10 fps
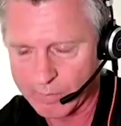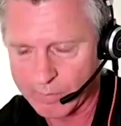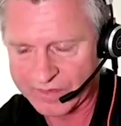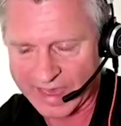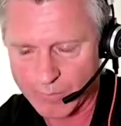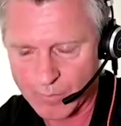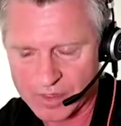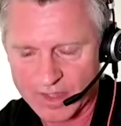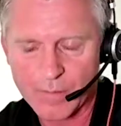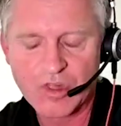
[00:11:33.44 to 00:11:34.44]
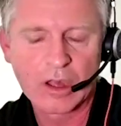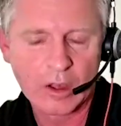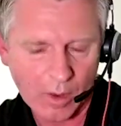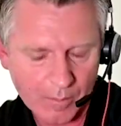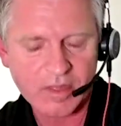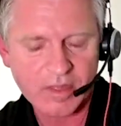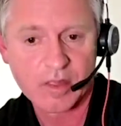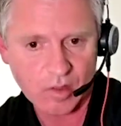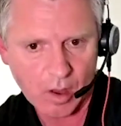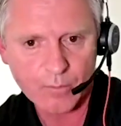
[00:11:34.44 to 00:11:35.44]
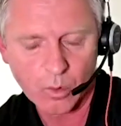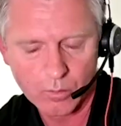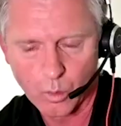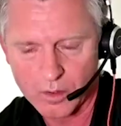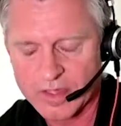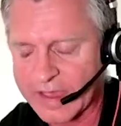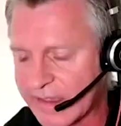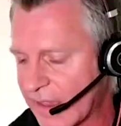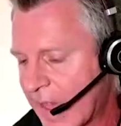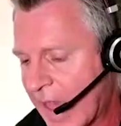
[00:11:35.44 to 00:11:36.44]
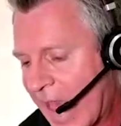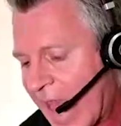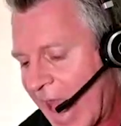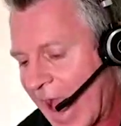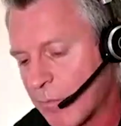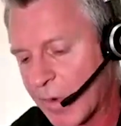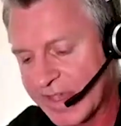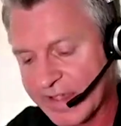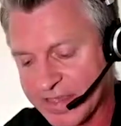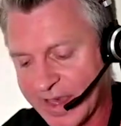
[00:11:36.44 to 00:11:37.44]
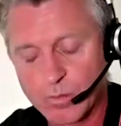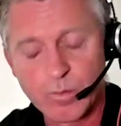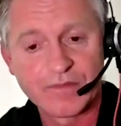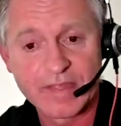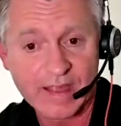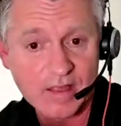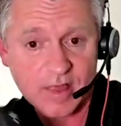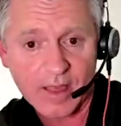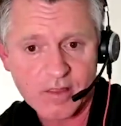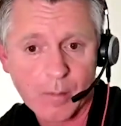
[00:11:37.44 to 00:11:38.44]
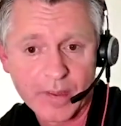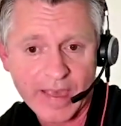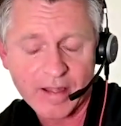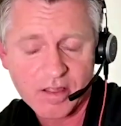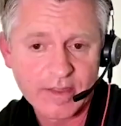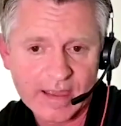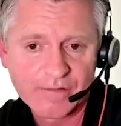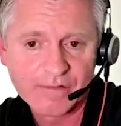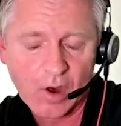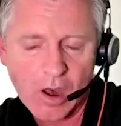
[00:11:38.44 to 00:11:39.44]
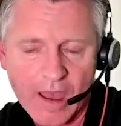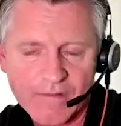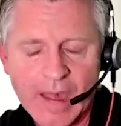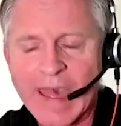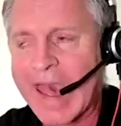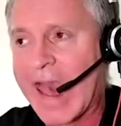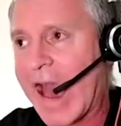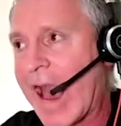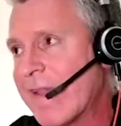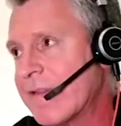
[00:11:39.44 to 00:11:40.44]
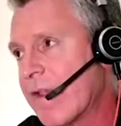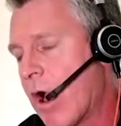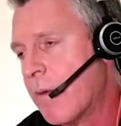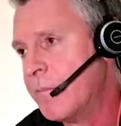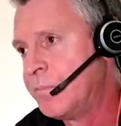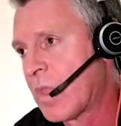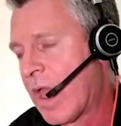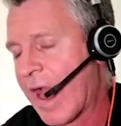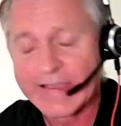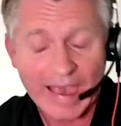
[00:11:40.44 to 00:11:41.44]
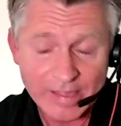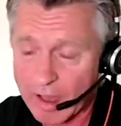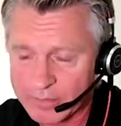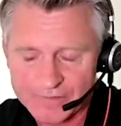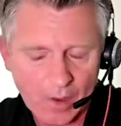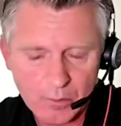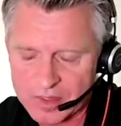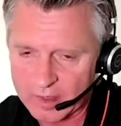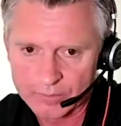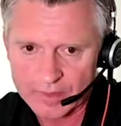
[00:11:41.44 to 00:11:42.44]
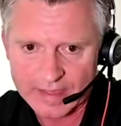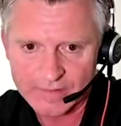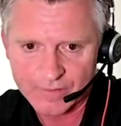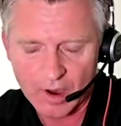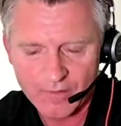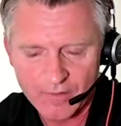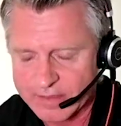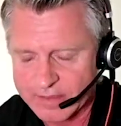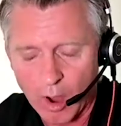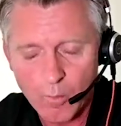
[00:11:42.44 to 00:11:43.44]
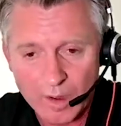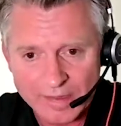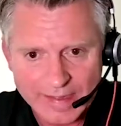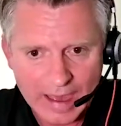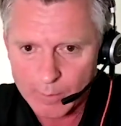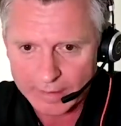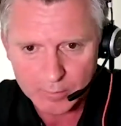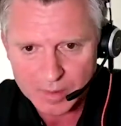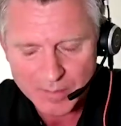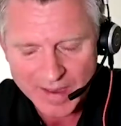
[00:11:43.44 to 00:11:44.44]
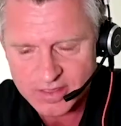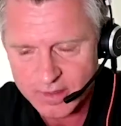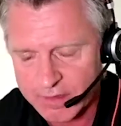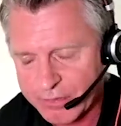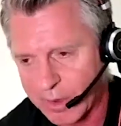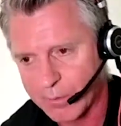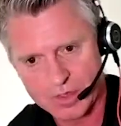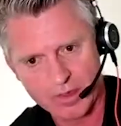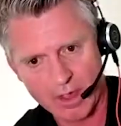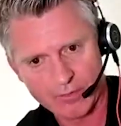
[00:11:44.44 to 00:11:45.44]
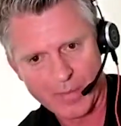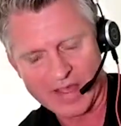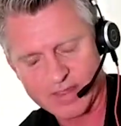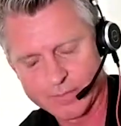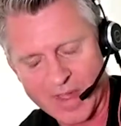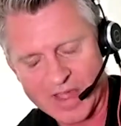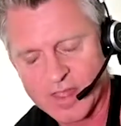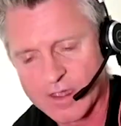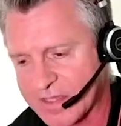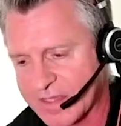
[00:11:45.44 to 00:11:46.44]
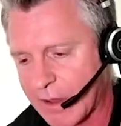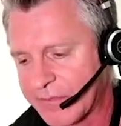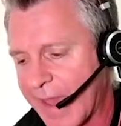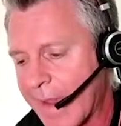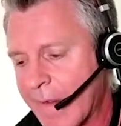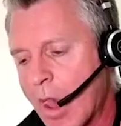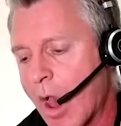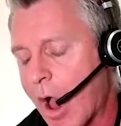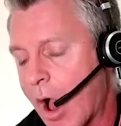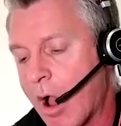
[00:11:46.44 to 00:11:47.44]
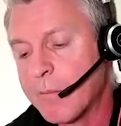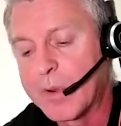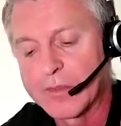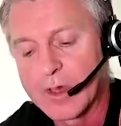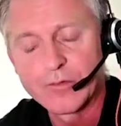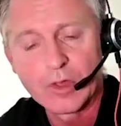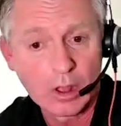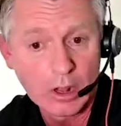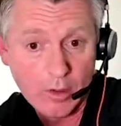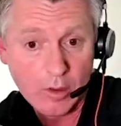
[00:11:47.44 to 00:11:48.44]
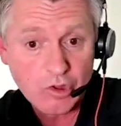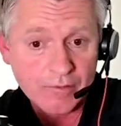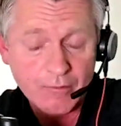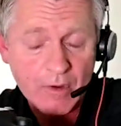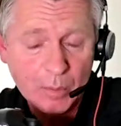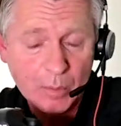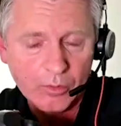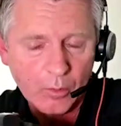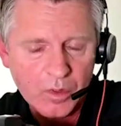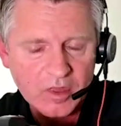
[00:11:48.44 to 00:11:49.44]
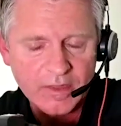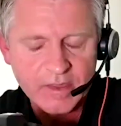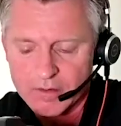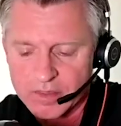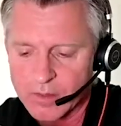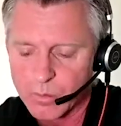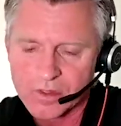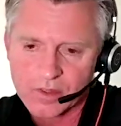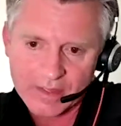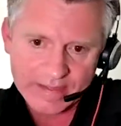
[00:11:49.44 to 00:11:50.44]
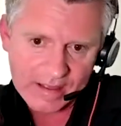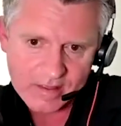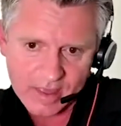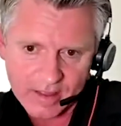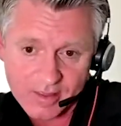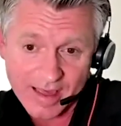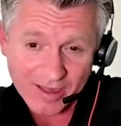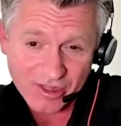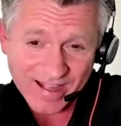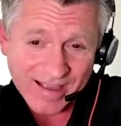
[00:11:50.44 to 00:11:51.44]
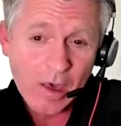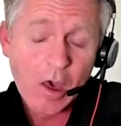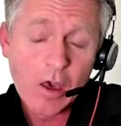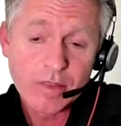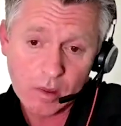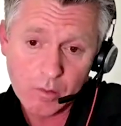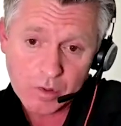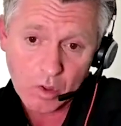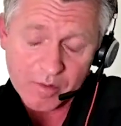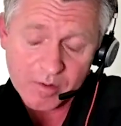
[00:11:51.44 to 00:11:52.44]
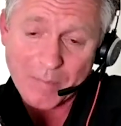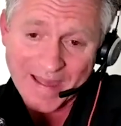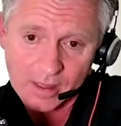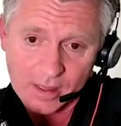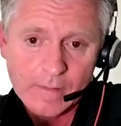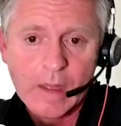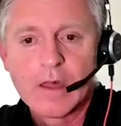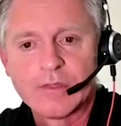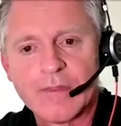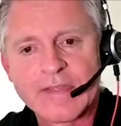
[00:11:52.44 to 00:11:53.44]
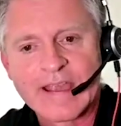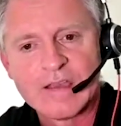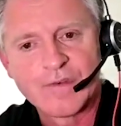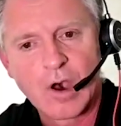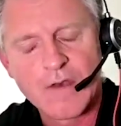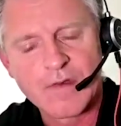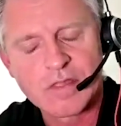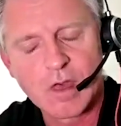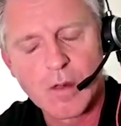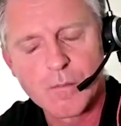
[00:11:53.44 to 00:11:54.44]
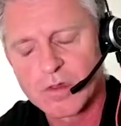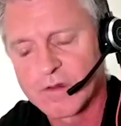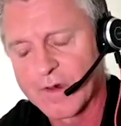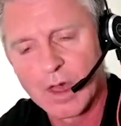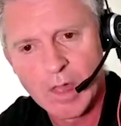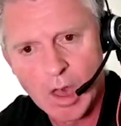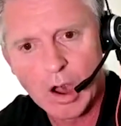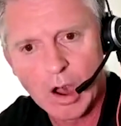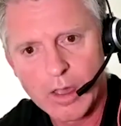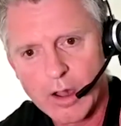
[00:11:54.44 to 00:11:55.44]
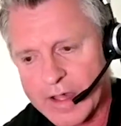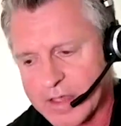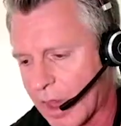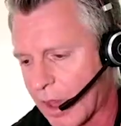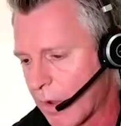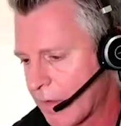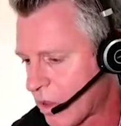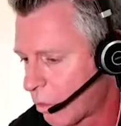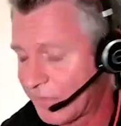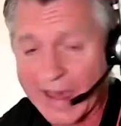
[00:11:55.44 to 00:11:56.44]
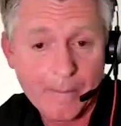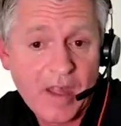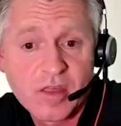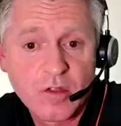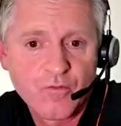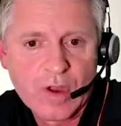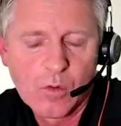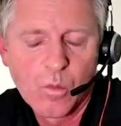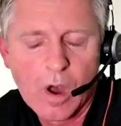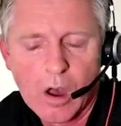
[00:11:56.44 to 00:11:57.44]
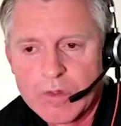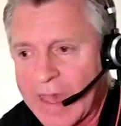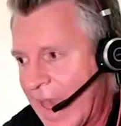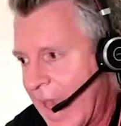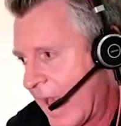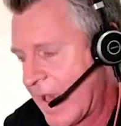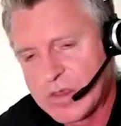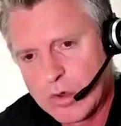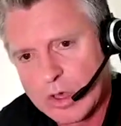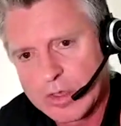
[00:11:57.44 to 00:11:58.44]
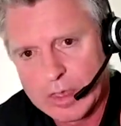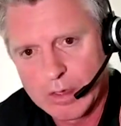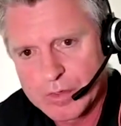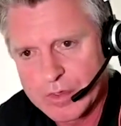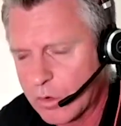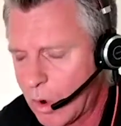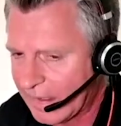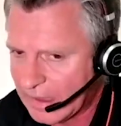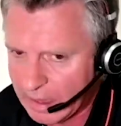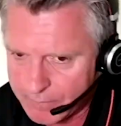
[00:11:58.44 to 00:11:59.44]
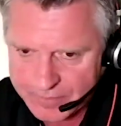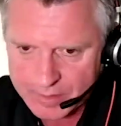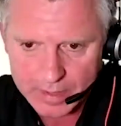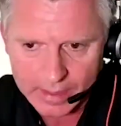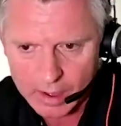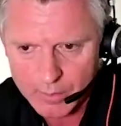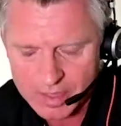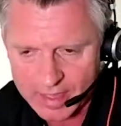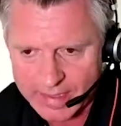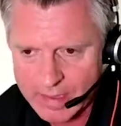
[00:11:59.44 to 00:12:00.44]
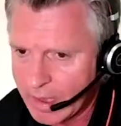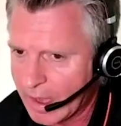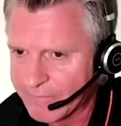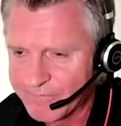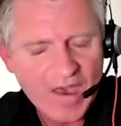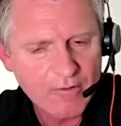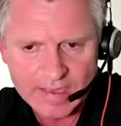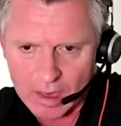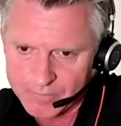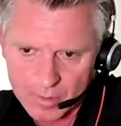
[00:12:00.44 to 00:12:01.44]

cameras and imaging equipment to decide what's needed. We did a test with the D6 up against the D5. And again, like the focusing on the D5, I wondered how it could be better. I thought it was, the best there is out there. But the conclusion of the report that was conducted was that the D6 is actually 2 stops better than the D5 in terms of high ISO. And so what that means in the real world is you could use quite comfortably, I would say, very comfortably